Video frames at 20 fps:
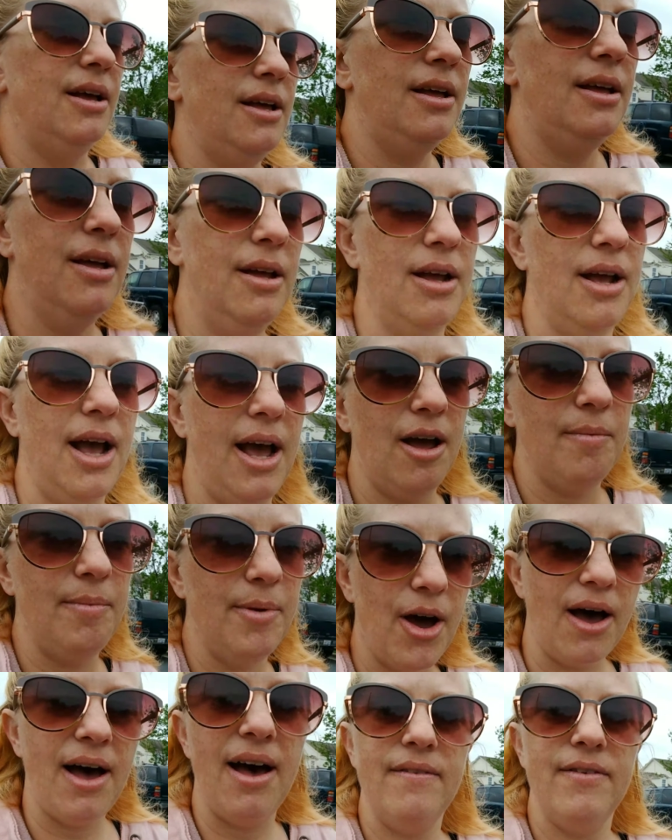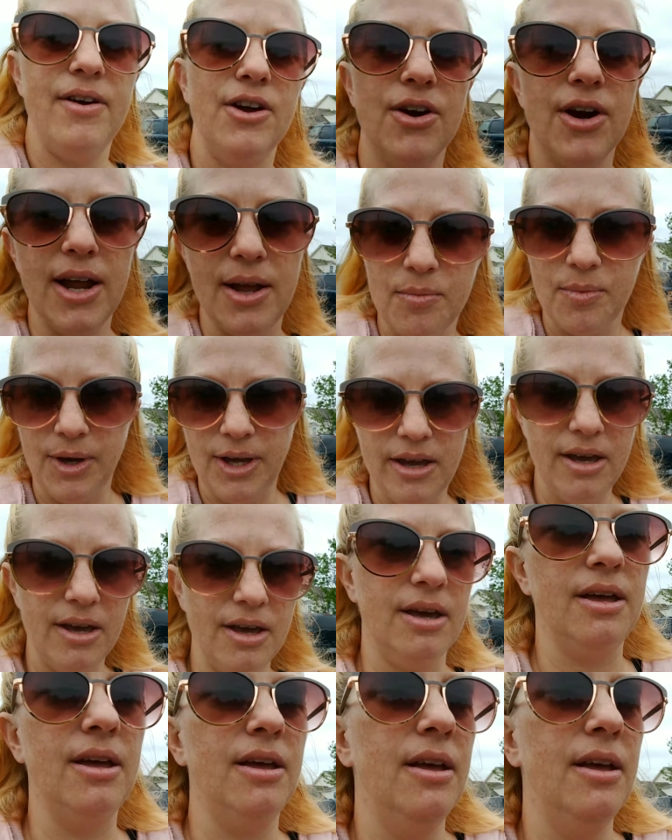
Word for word: but I hope y'all have a great